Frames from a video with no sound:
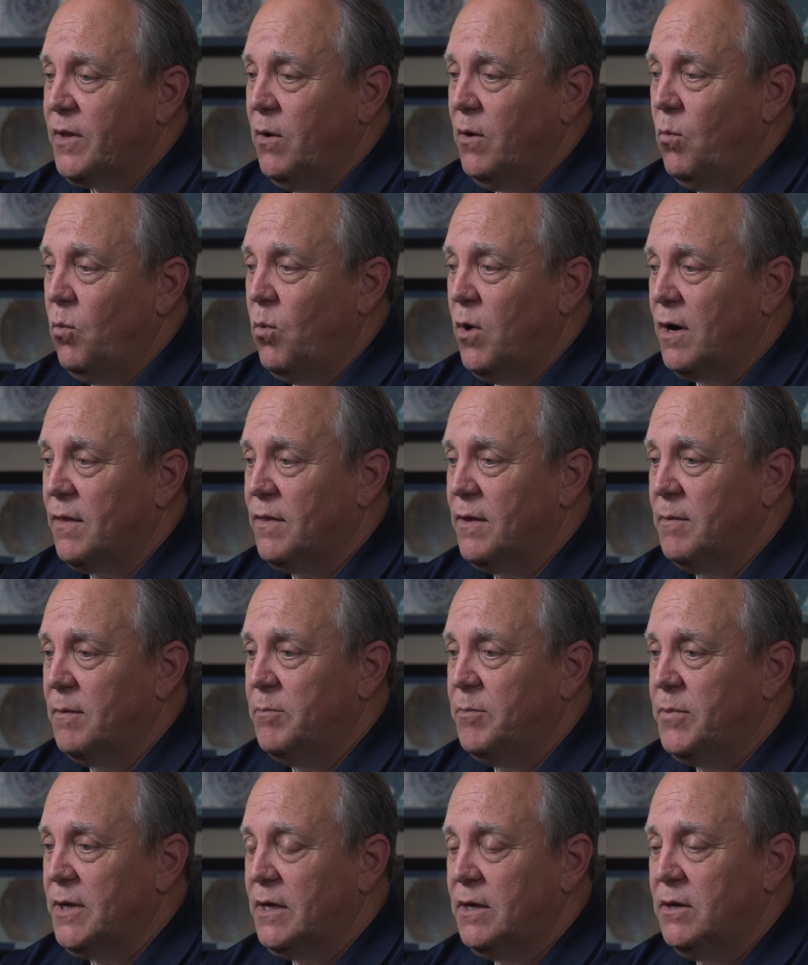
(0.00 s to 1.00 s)
one of the
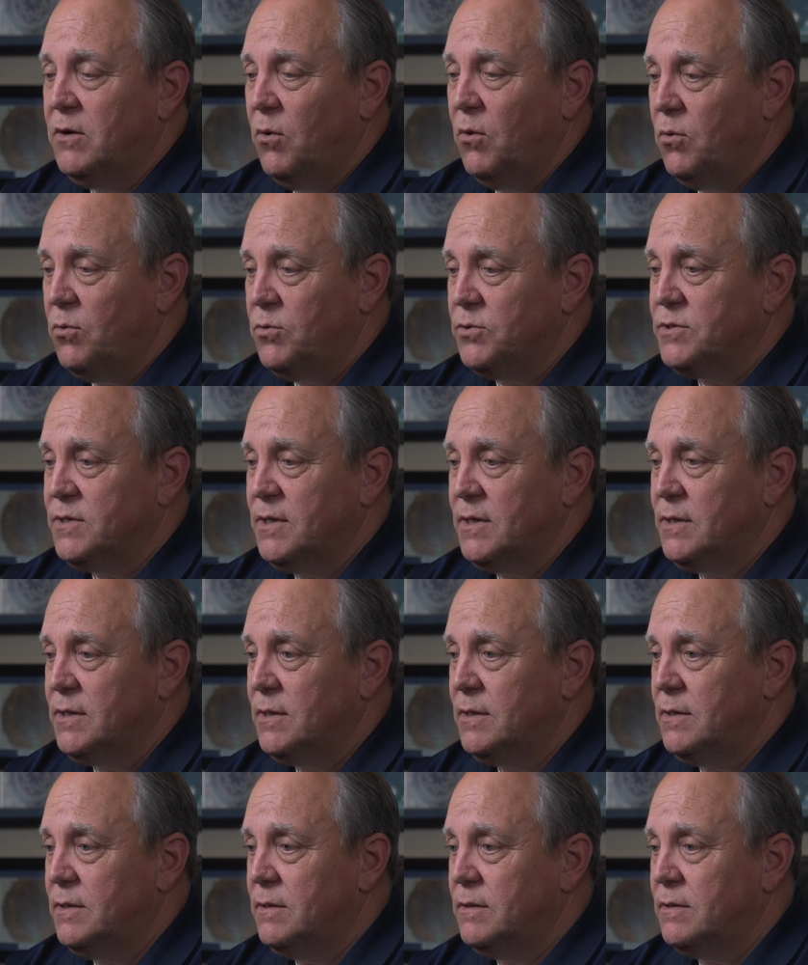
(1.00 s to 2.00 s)
big goals that
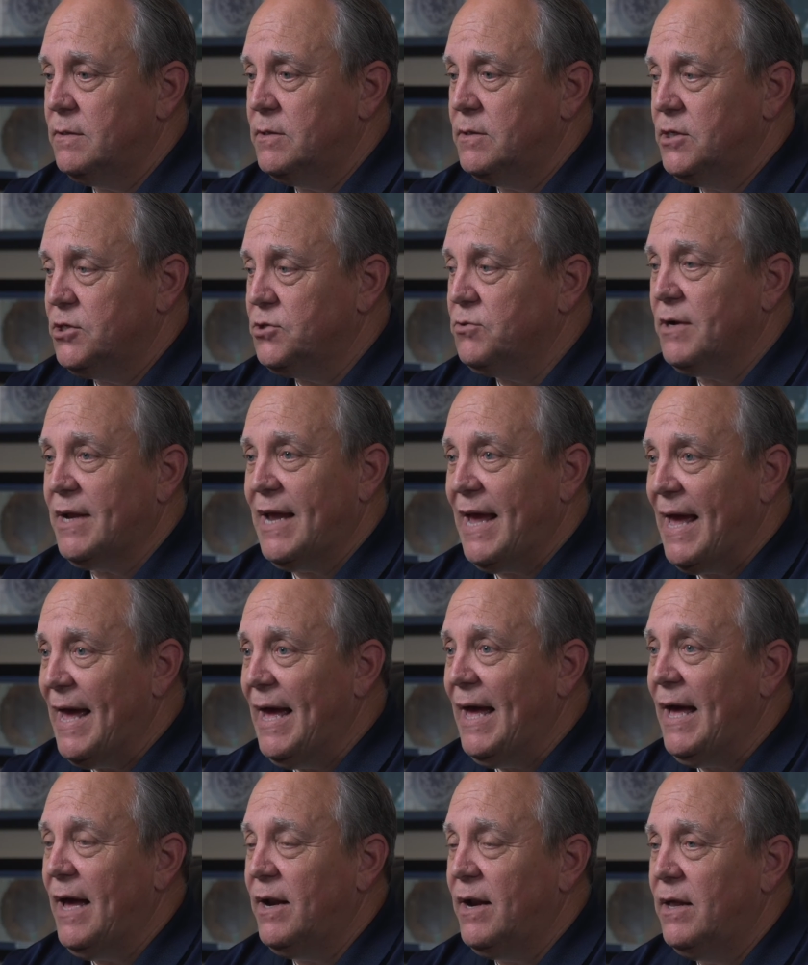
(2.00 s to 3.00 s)
the district
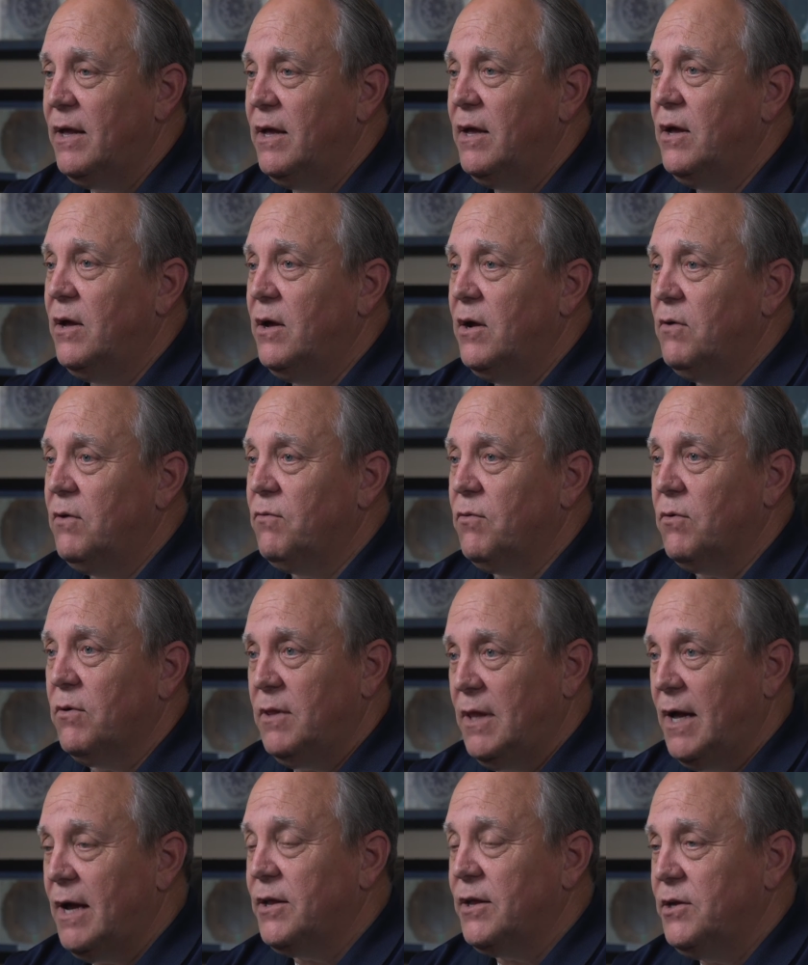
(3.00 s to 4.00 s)
had for a
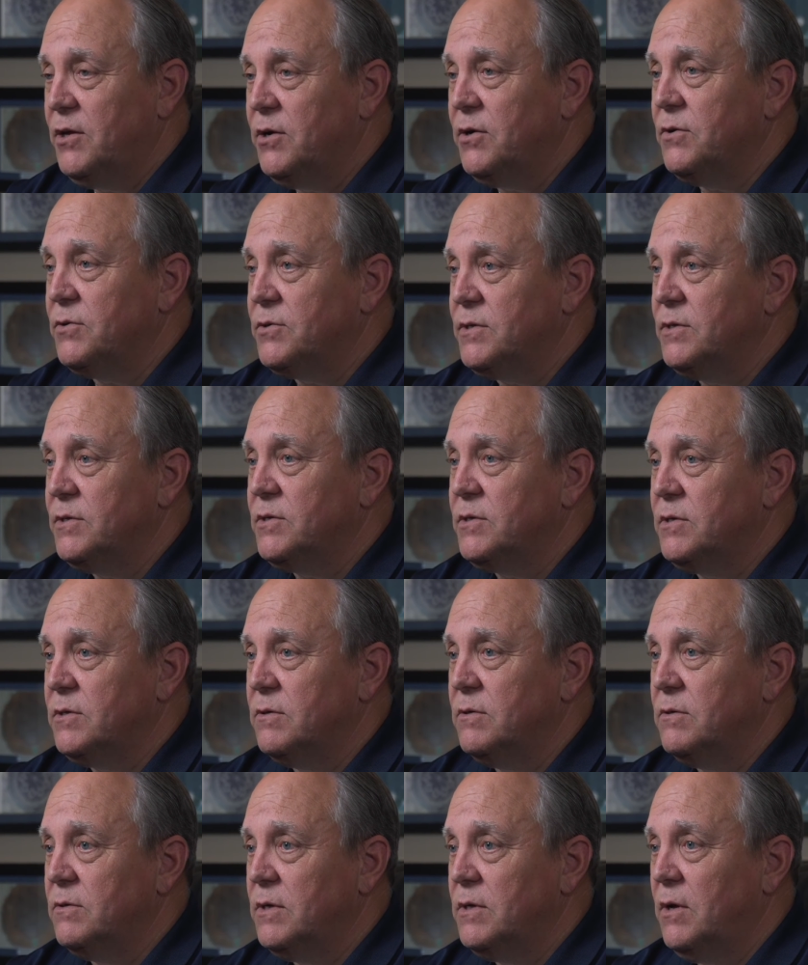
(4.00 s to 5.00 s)
lot of years, is
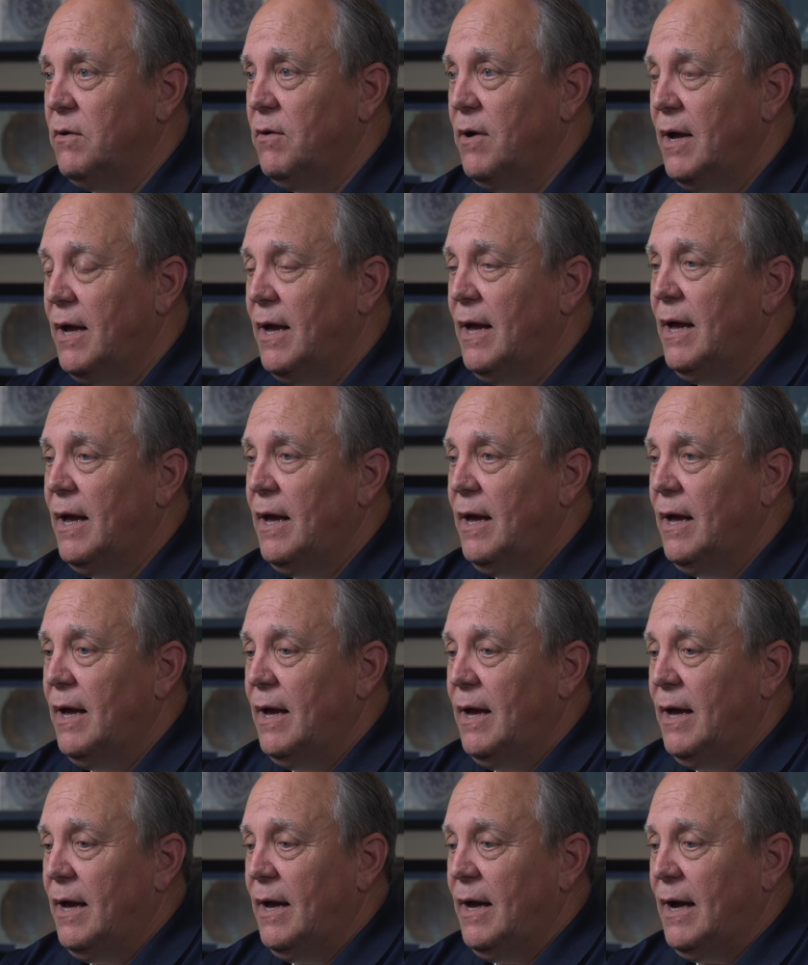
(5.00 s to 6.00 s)
to,
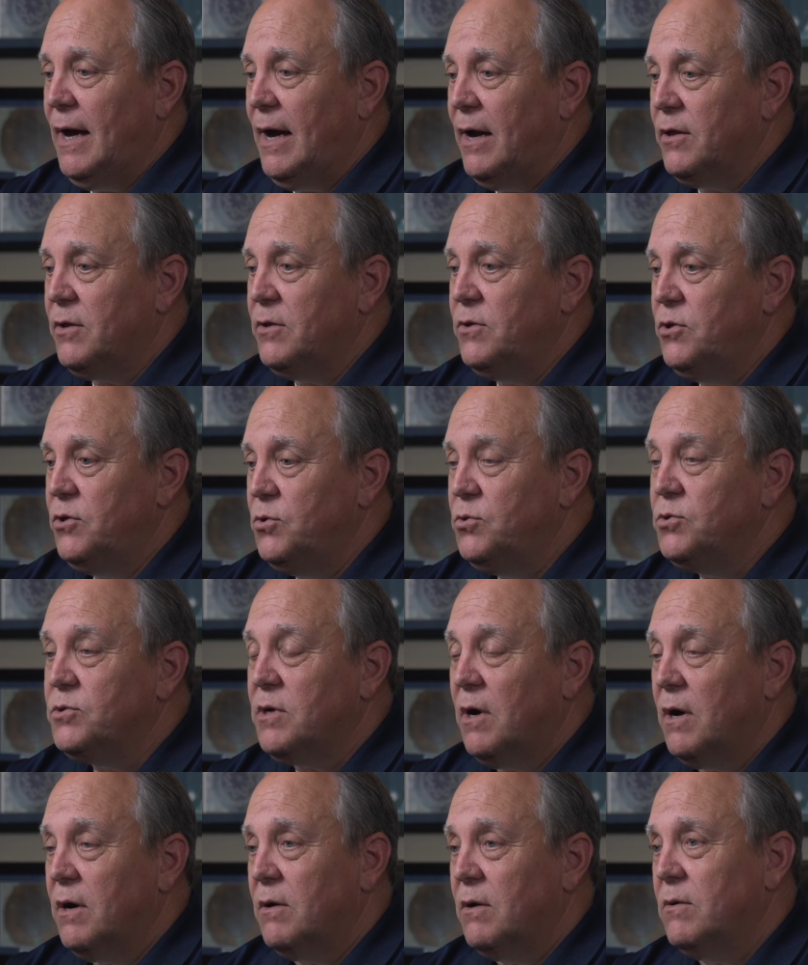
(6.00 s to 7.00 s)
how to use
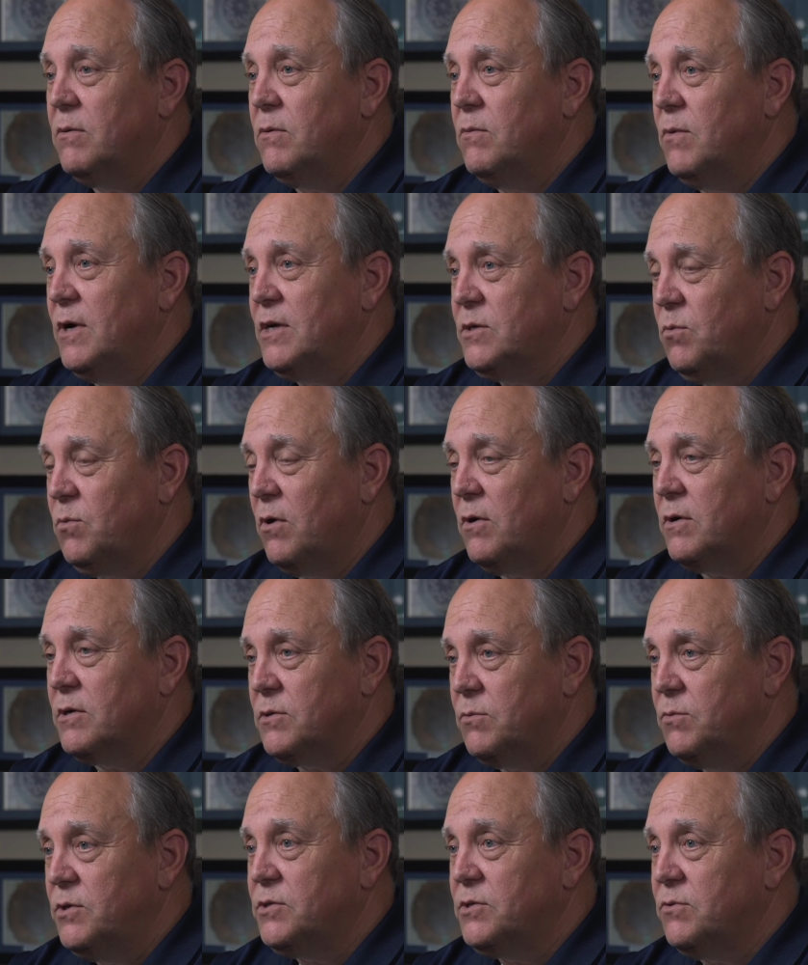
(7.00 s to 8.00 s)
our wastewater as
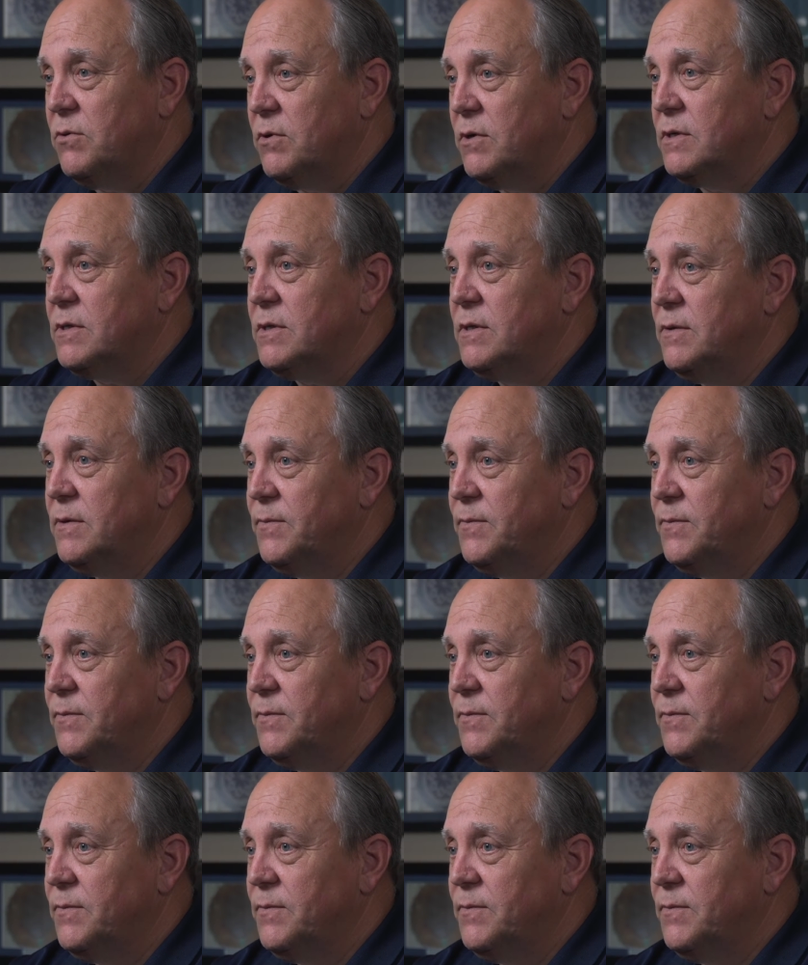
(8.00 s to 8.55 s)
a resource